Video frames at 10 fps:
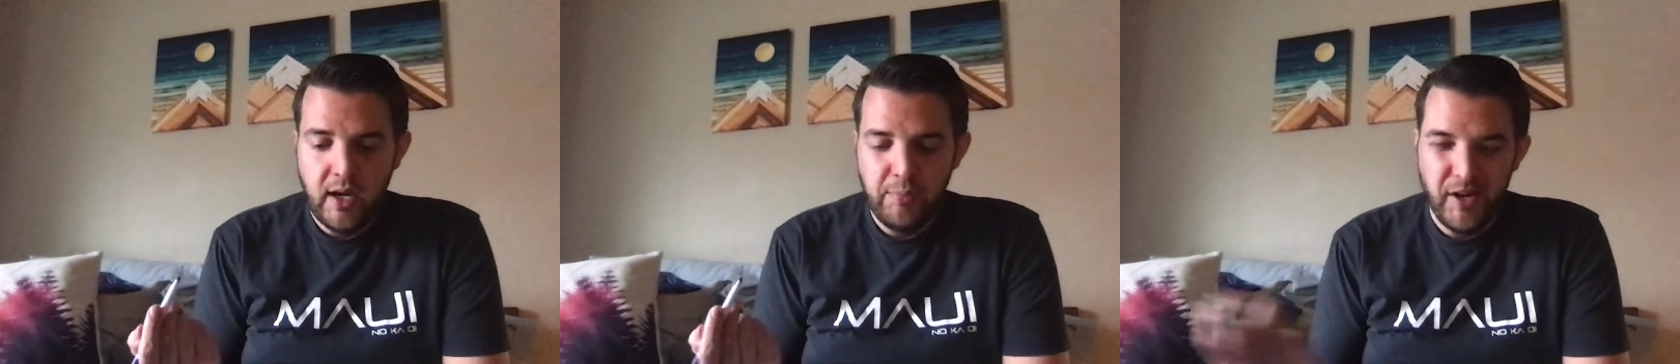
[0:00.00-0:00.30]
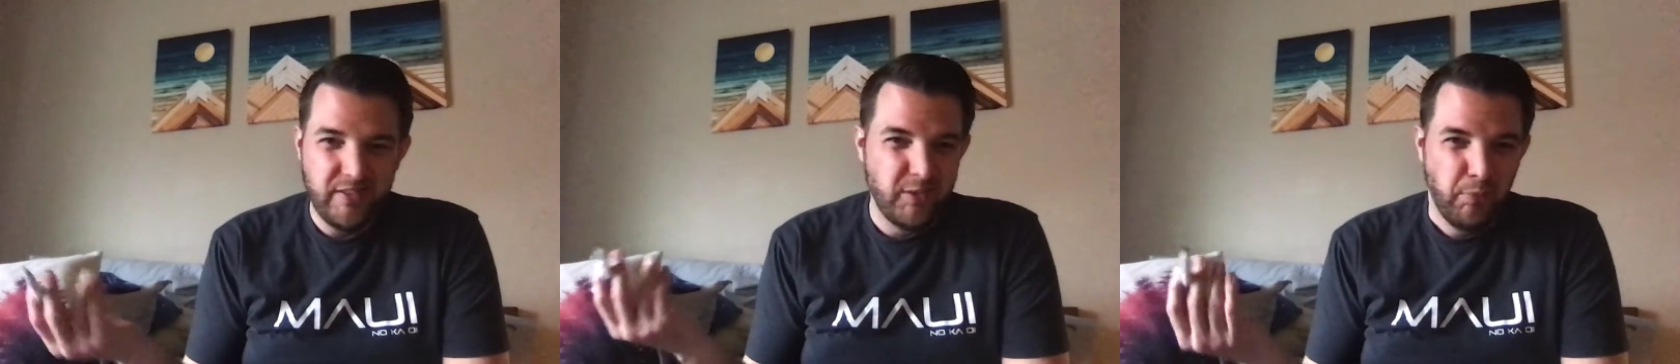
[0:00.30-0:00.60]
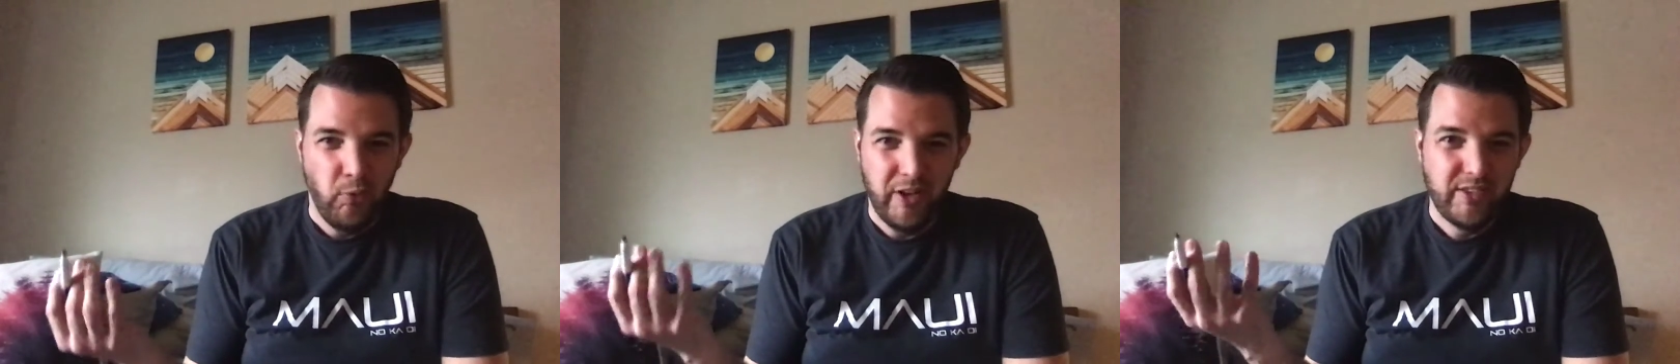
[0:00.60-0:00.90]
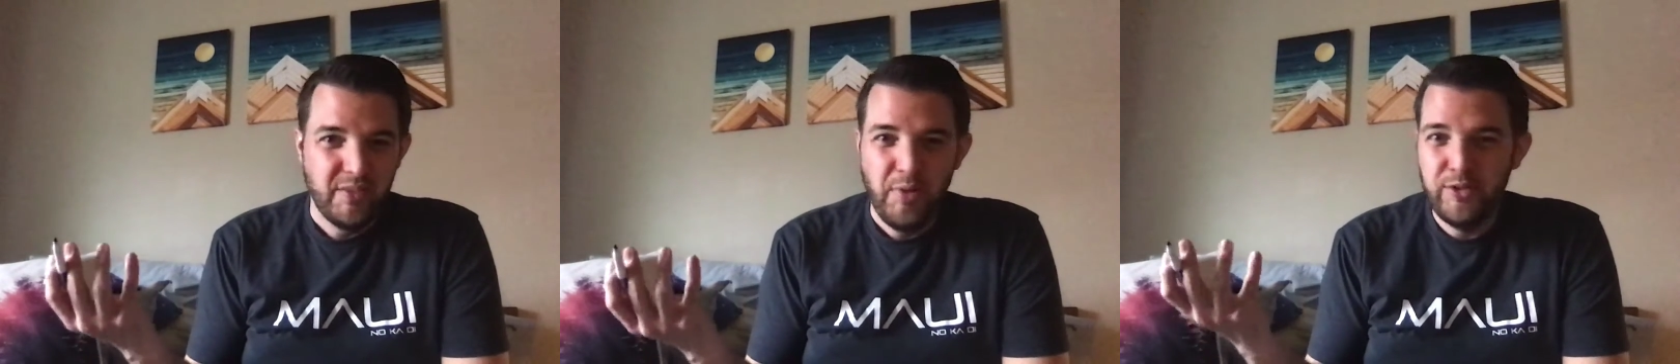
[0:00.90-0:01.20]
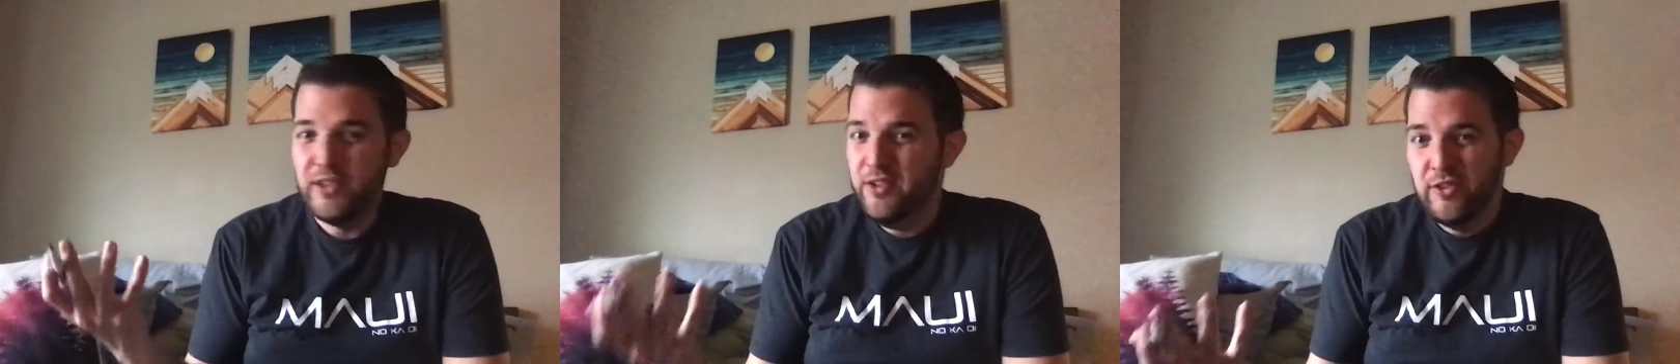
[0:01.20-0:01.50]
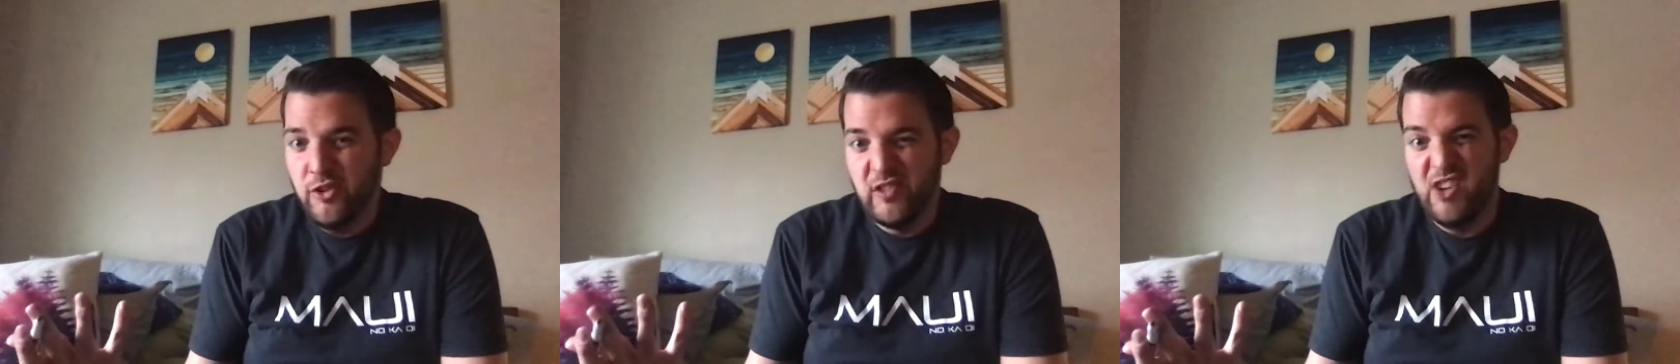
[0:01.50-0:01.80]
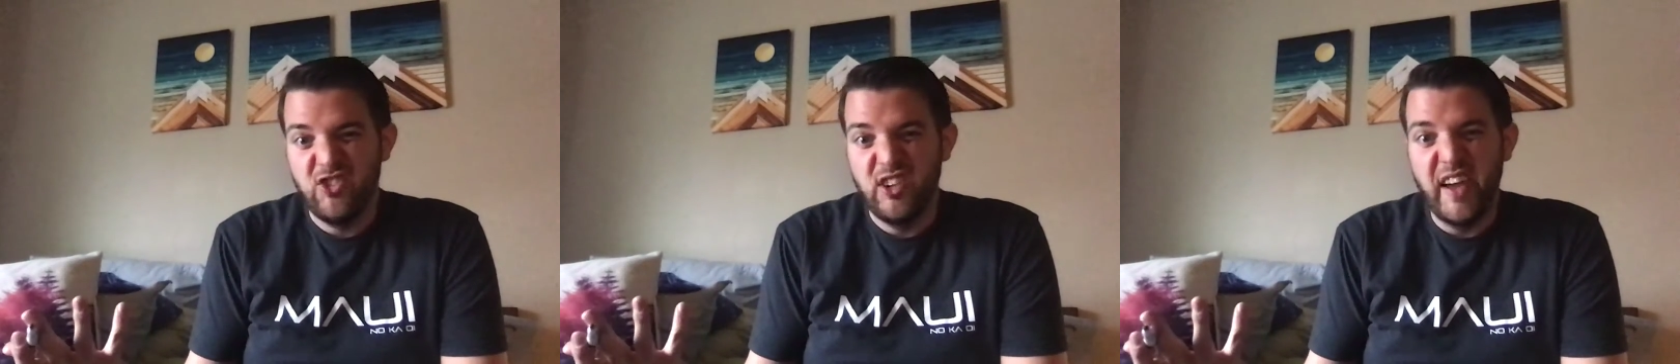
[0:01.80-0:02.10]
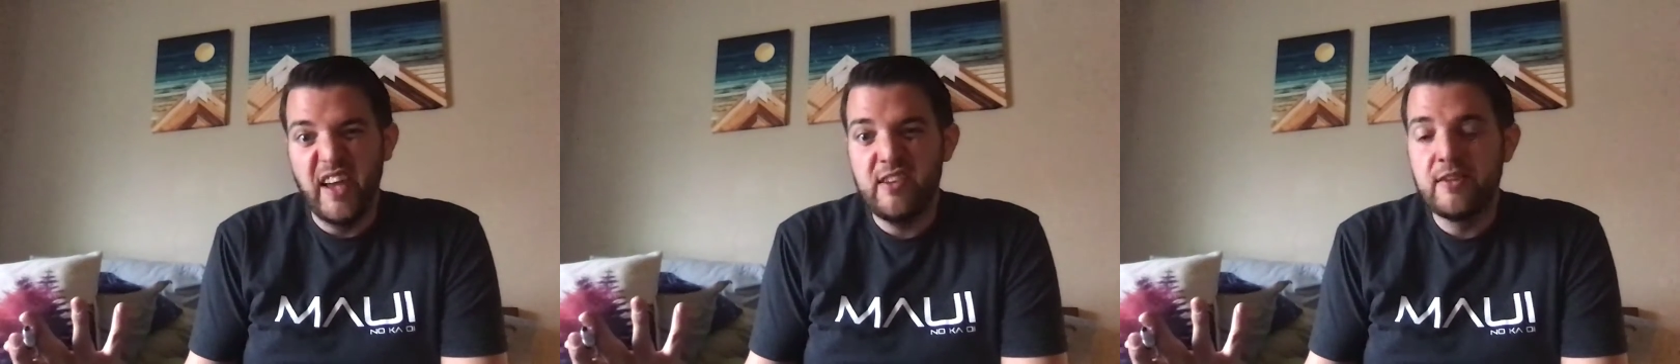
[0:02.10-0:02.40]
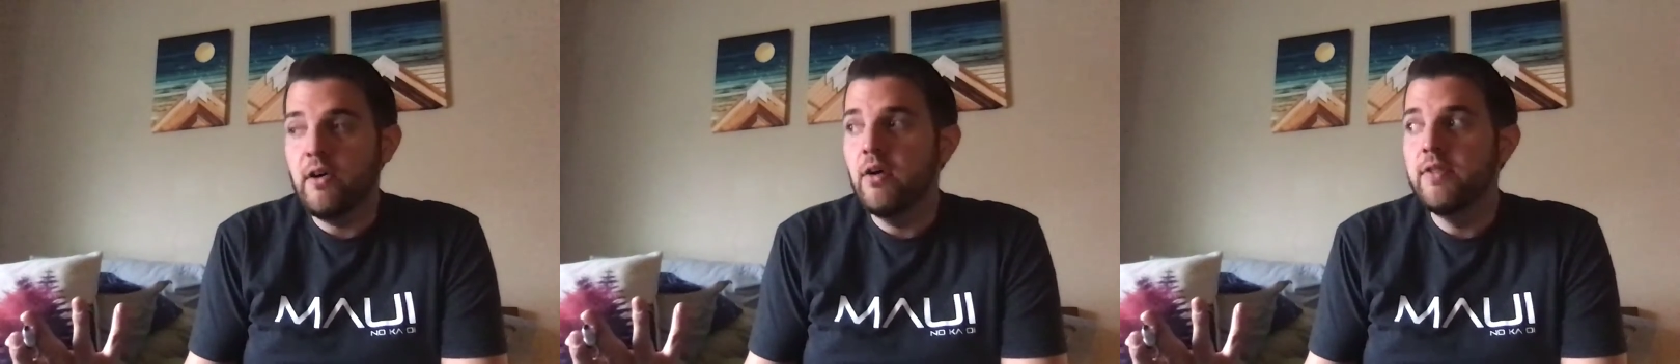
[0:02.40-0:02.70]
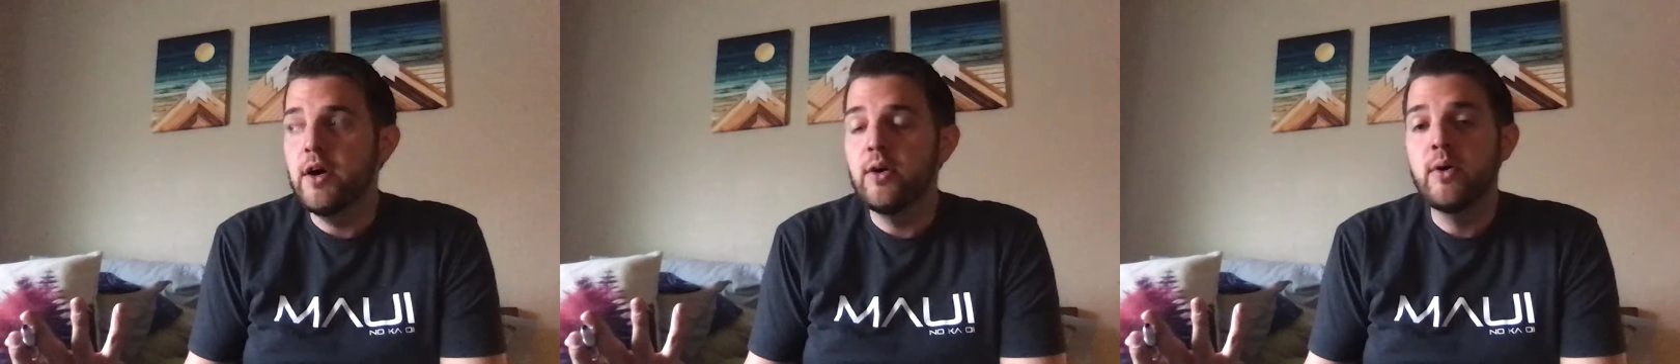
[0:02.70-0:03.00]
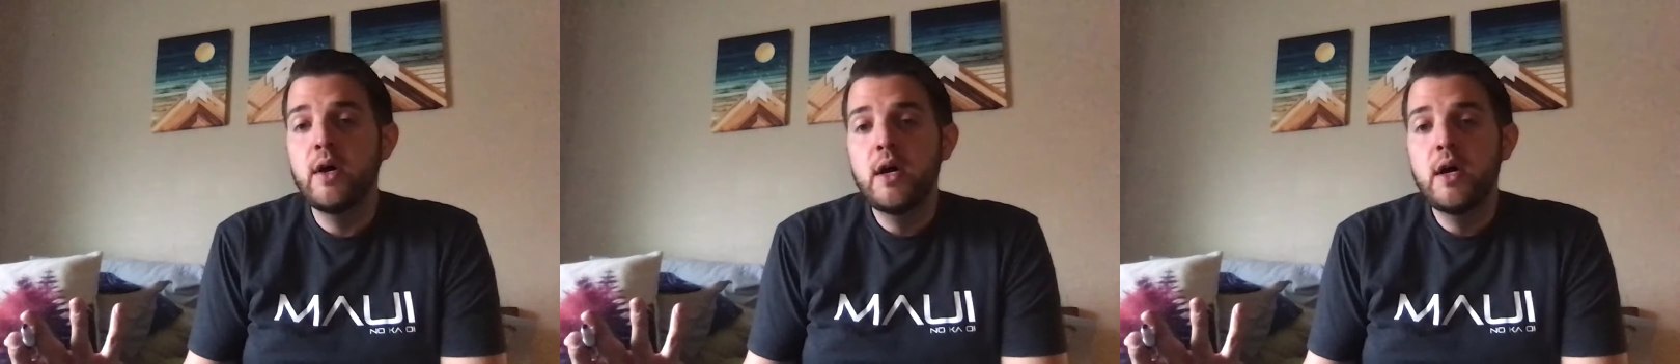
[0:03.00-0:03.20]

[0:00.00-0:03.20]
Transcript: pretty simple ones, and mostly dissociation of acids, although,